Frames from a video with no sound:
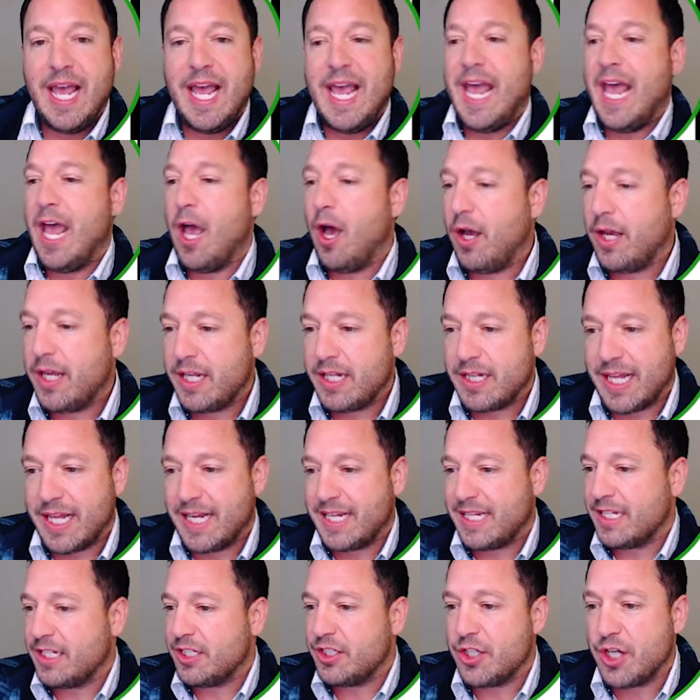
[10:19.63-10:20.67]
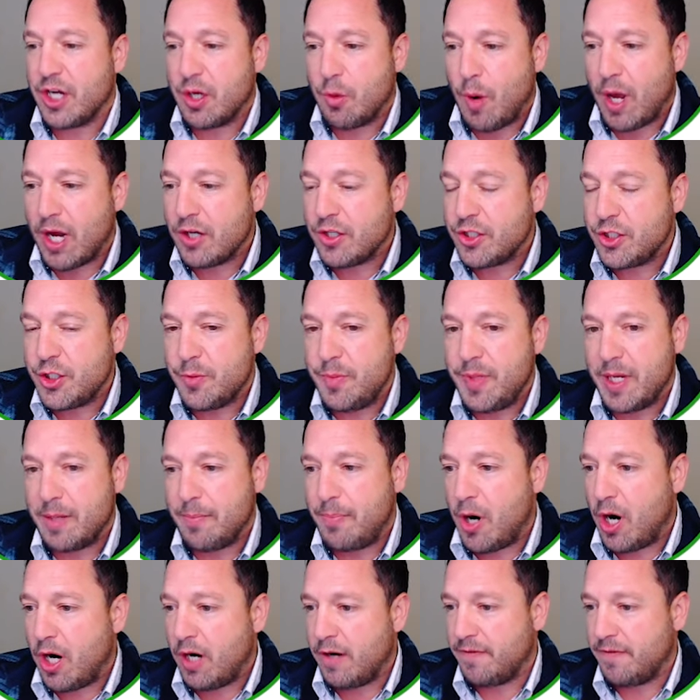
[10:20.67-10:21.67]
Hell, like, why don't you be a part